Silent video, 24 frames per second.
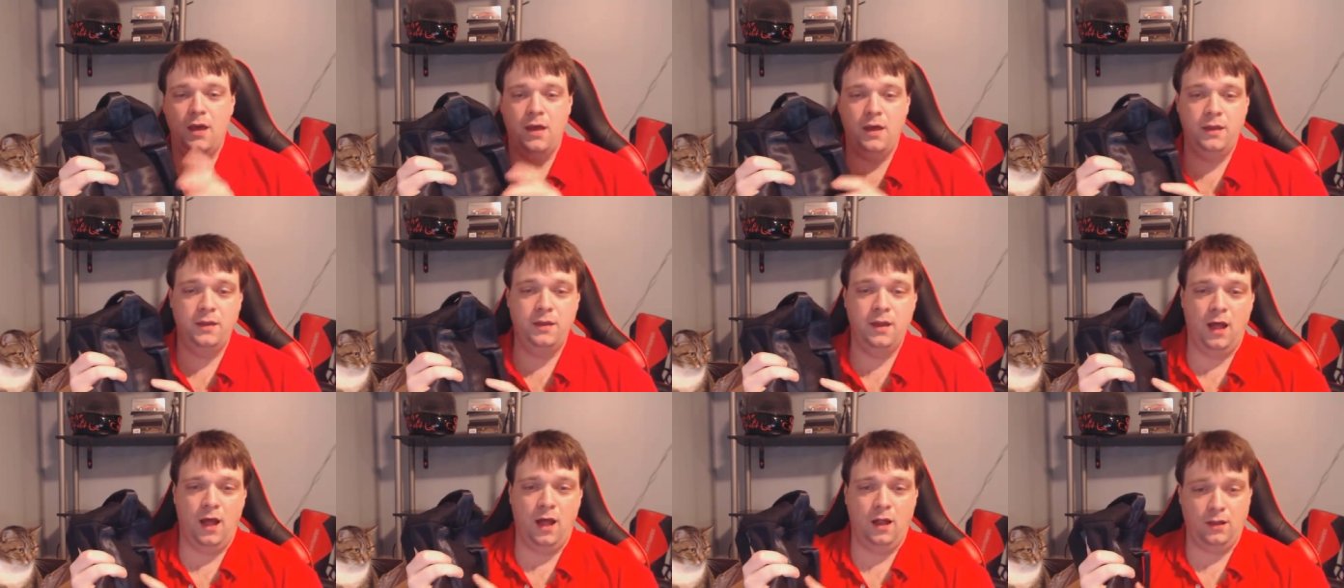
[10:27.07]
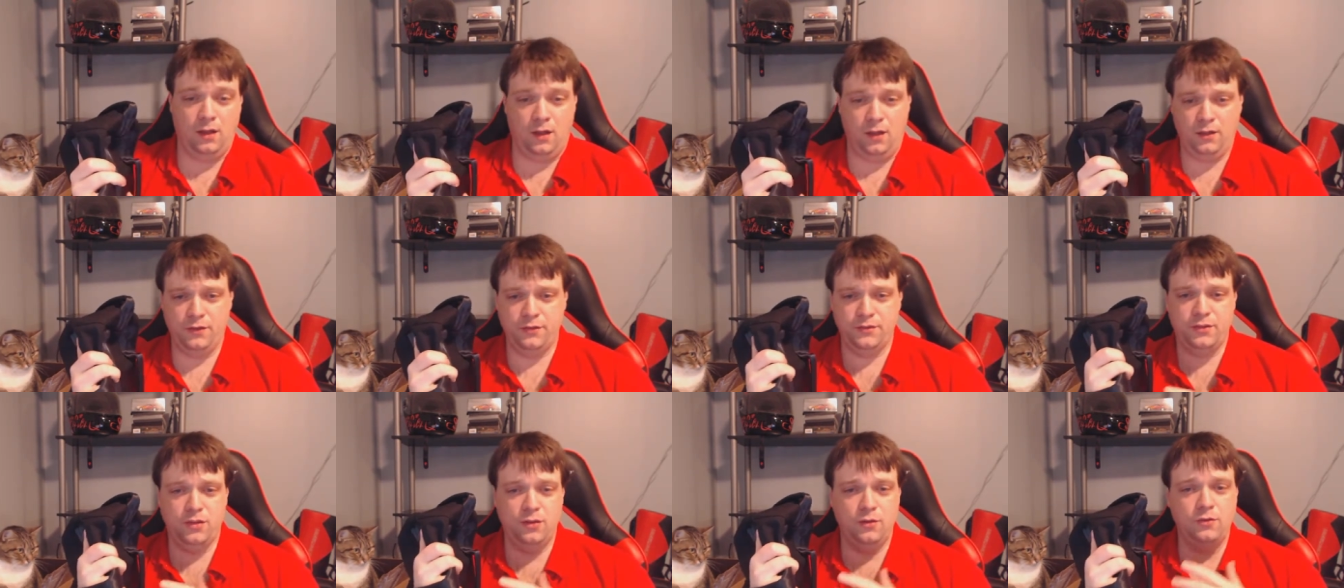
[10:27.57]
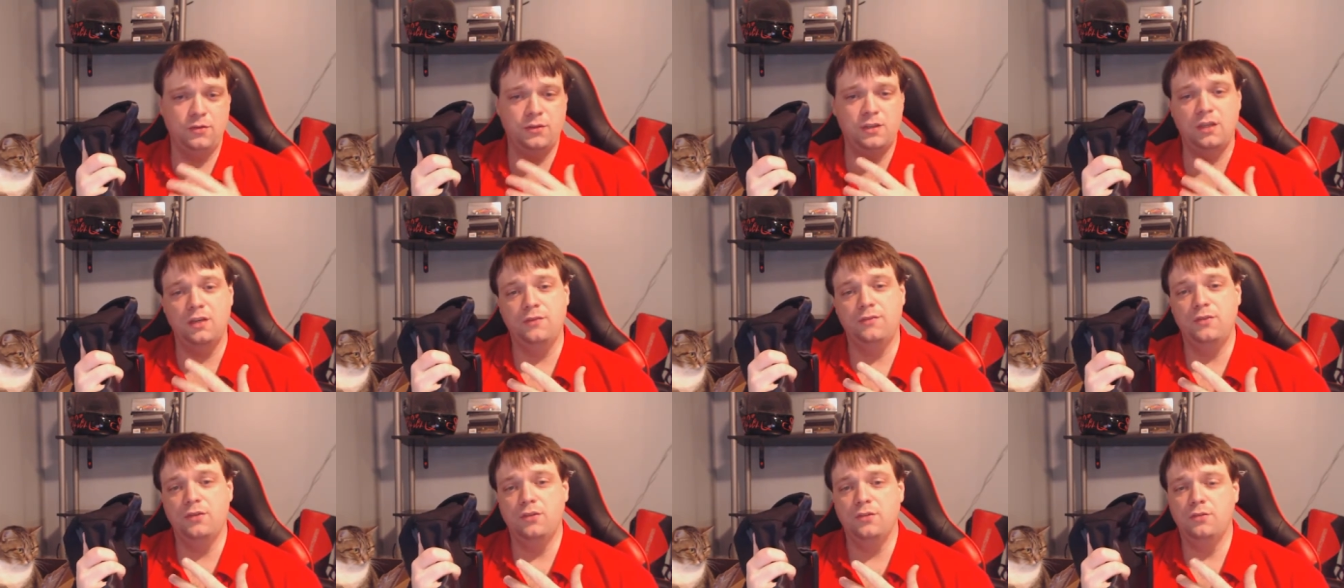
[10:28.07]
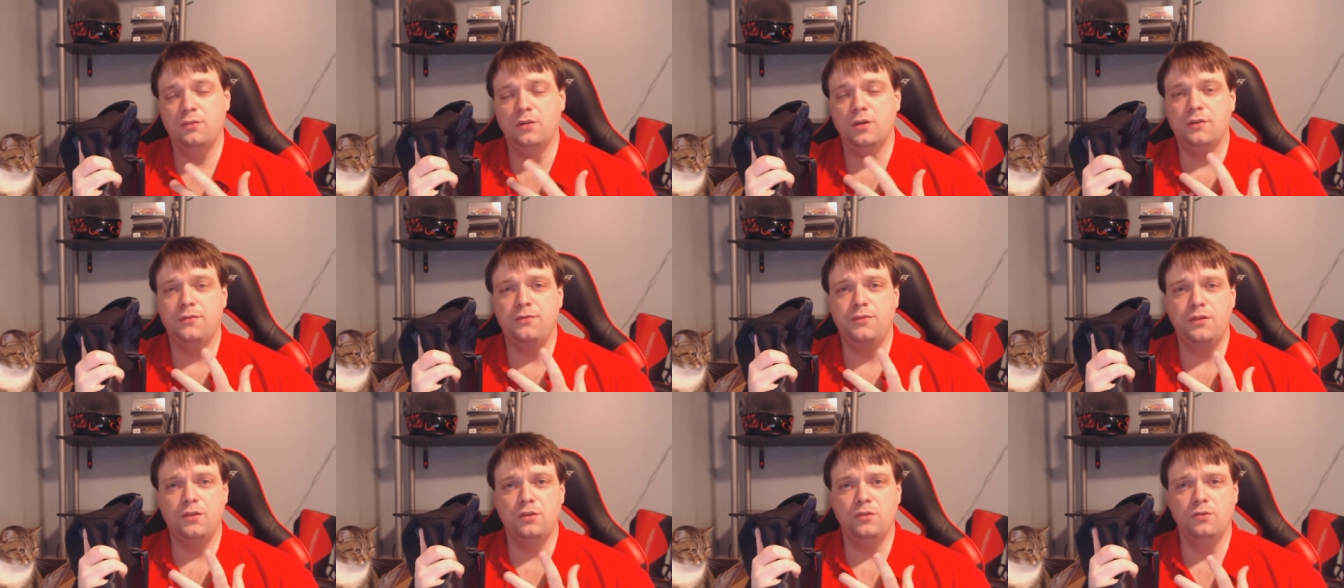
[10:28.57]
And I'll also give you
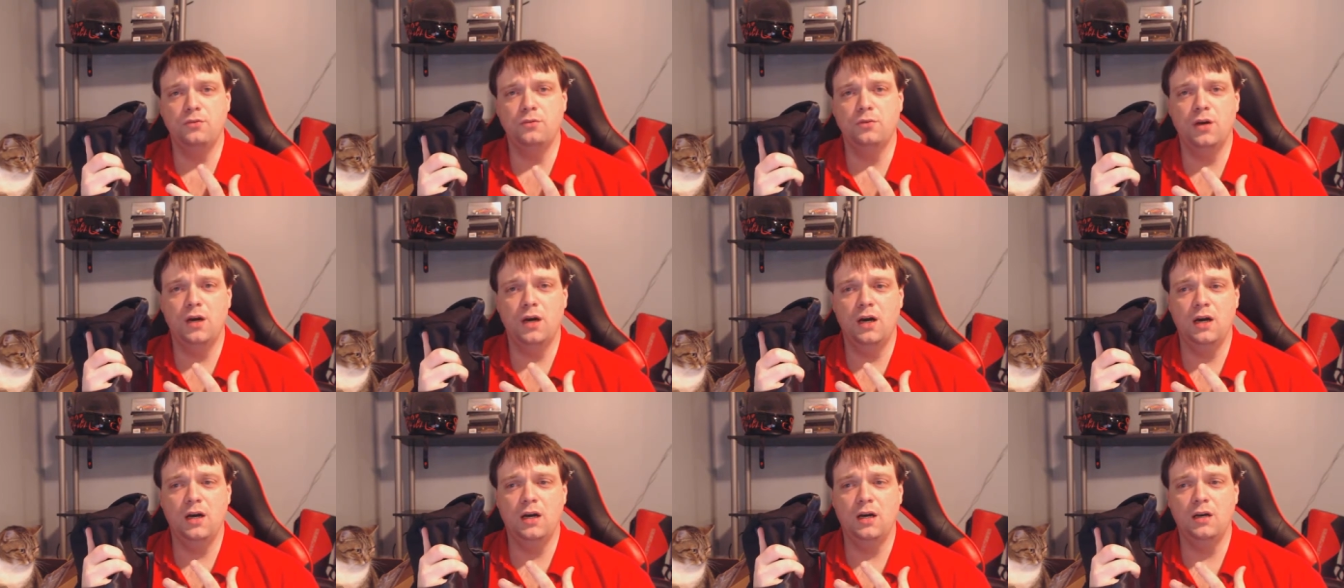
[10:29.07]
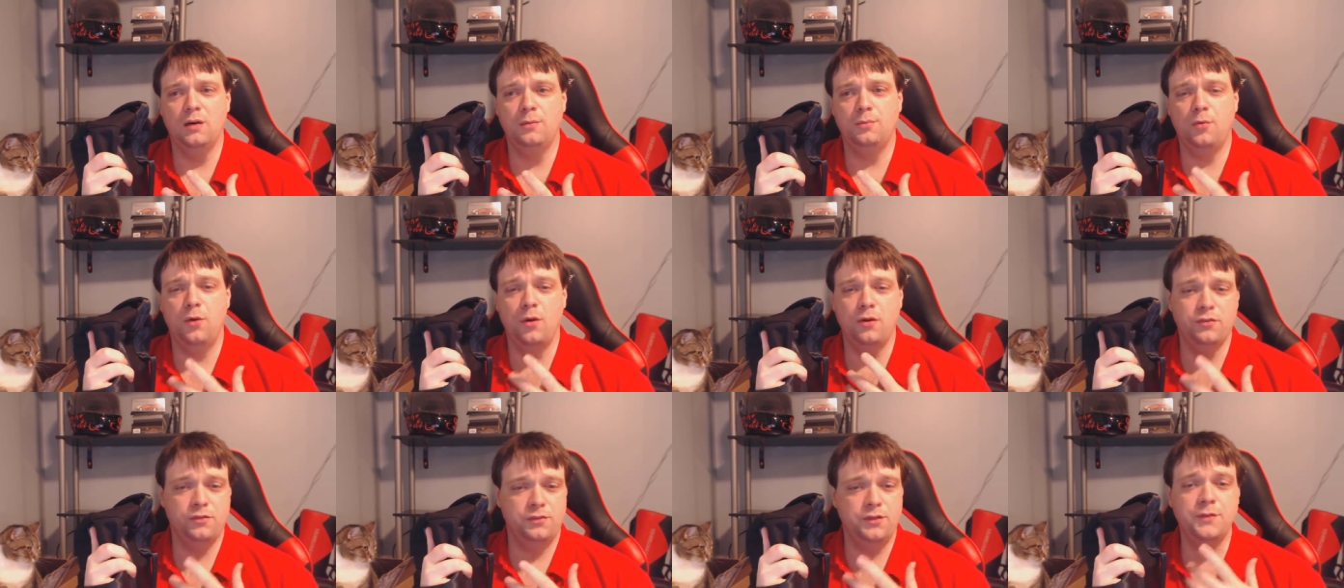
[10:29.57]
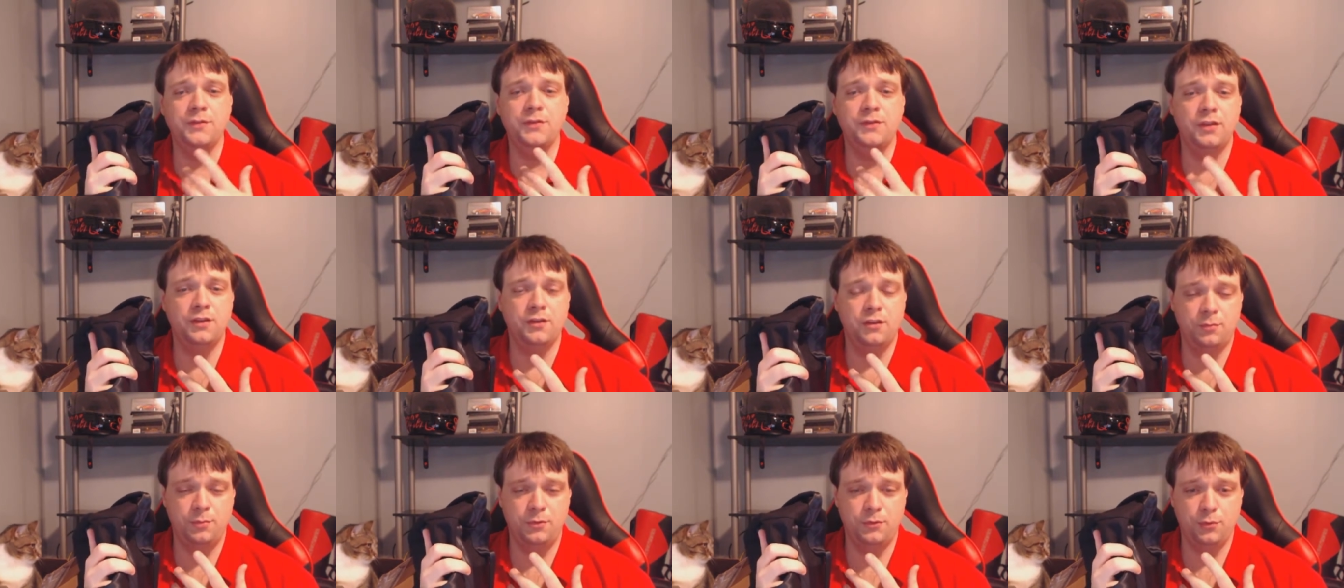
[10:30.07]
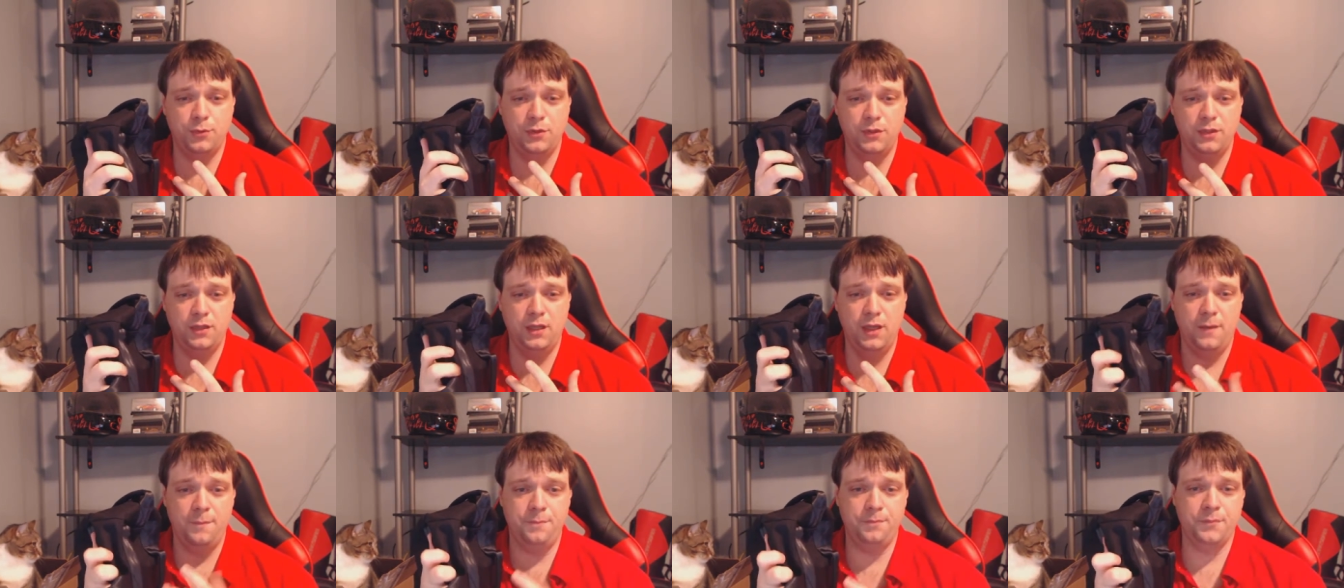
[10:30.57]
a few pointers and differences
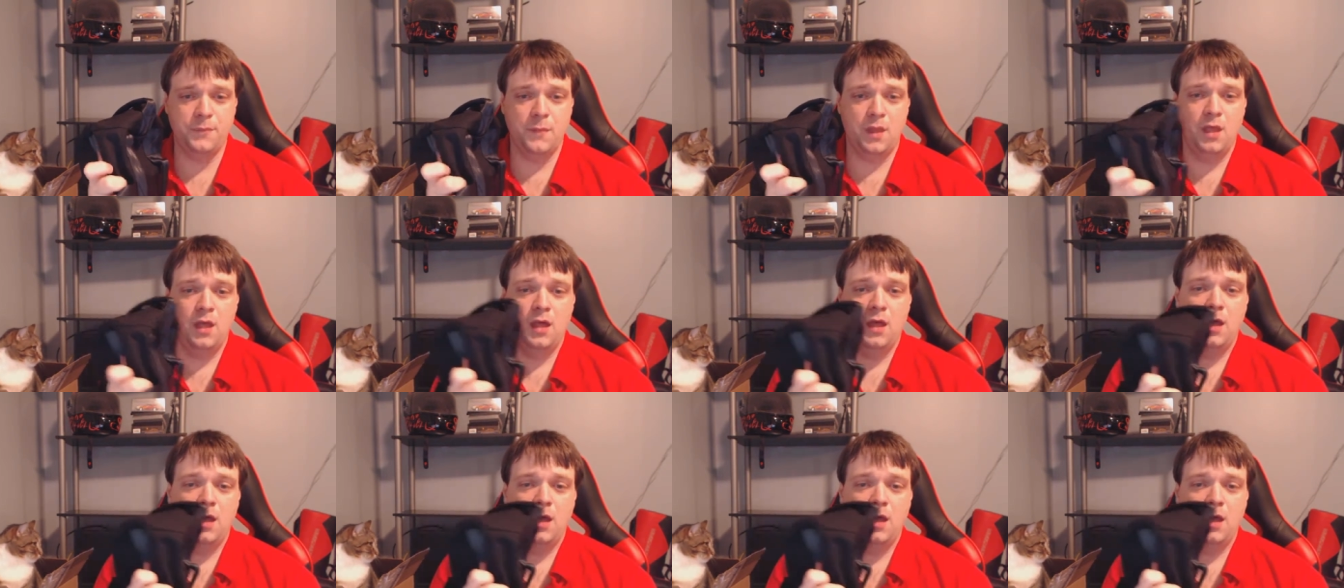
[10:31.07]
between them.